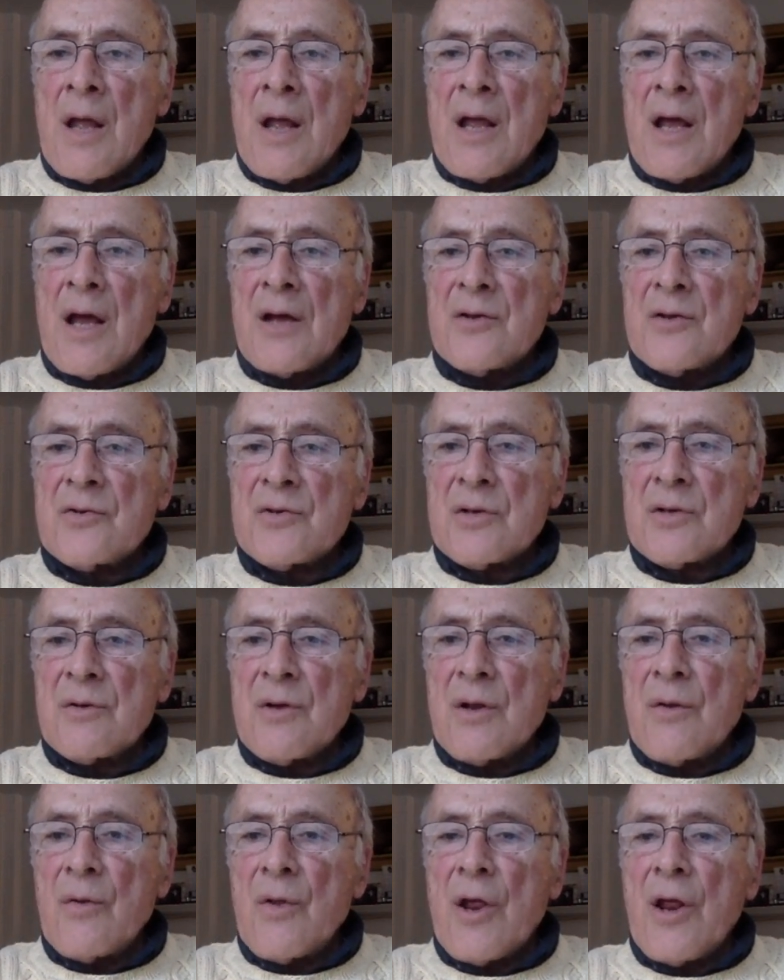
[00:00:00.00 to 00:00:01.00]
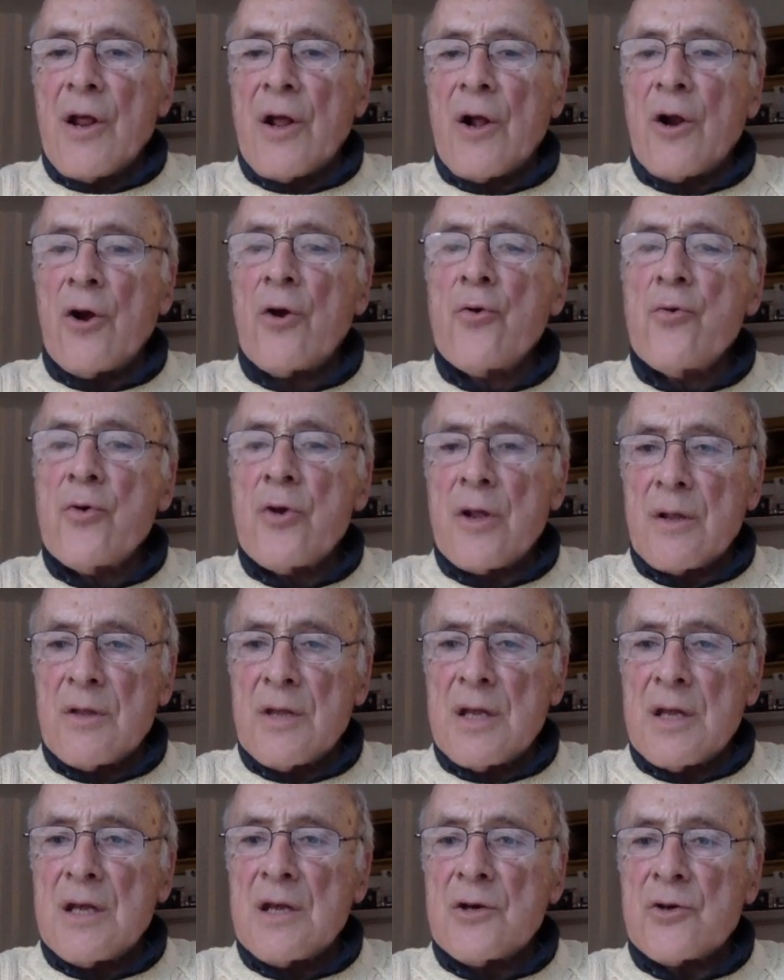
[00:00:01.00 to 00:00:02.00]
as including
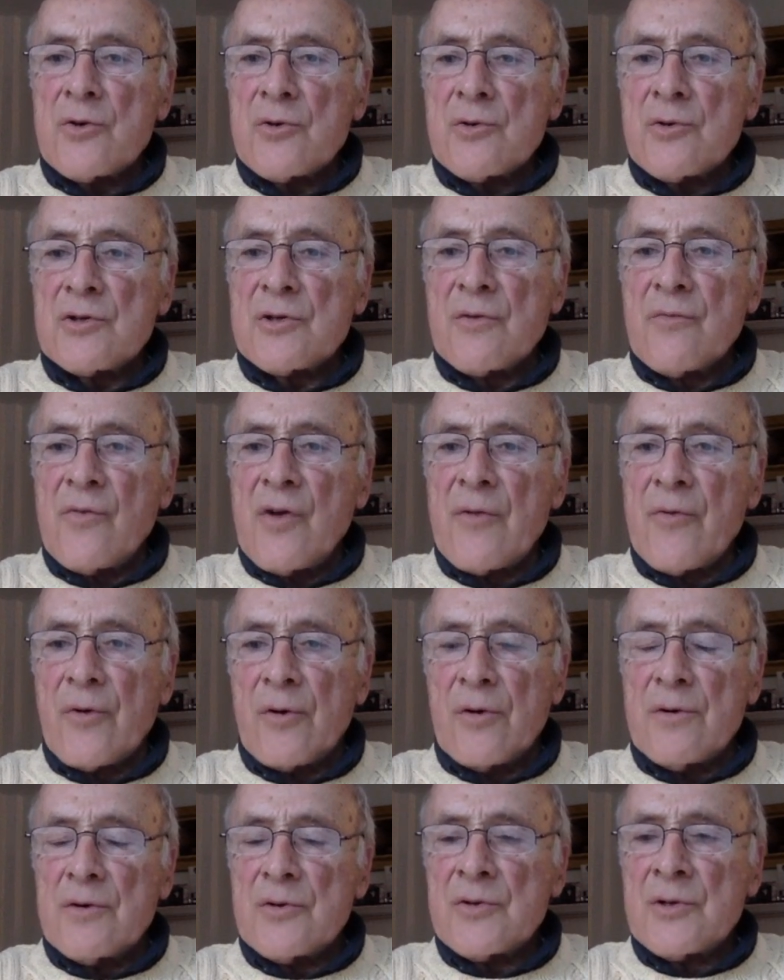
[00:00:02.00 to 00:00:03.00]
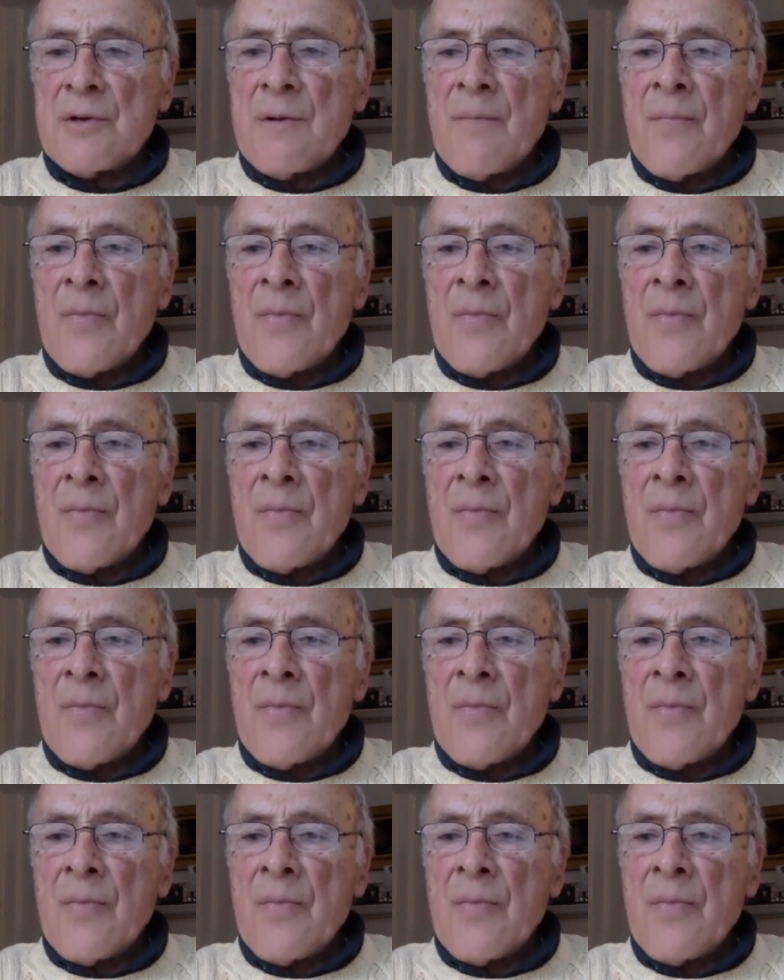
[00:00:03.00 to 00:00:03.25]
the interests of others.